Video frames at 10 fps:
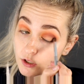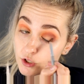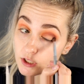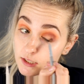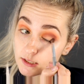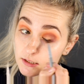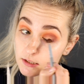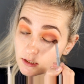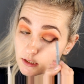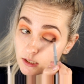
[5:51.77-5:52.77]

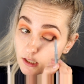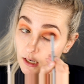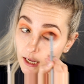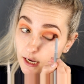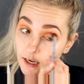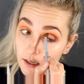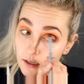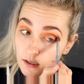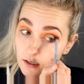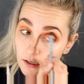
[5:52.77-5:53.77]
just like
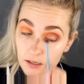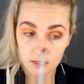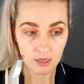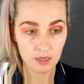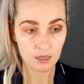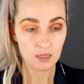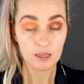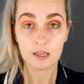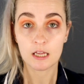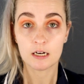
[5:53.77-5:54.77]

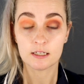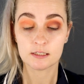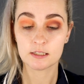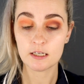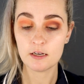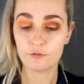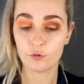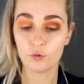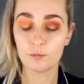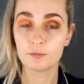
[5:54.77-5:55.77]
in a C
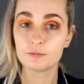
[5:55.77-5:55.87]
form.